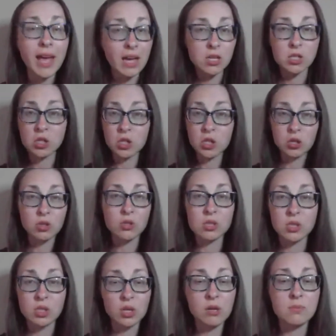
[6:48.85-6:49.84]
external
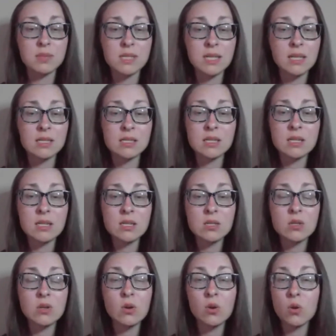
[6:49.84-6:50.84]

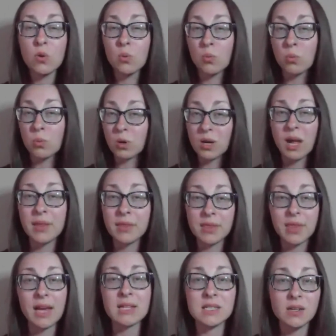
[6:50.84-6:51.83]
circumstances were not
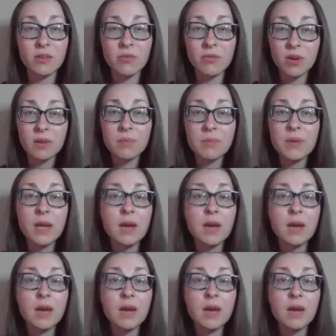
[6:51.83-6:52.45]
that different.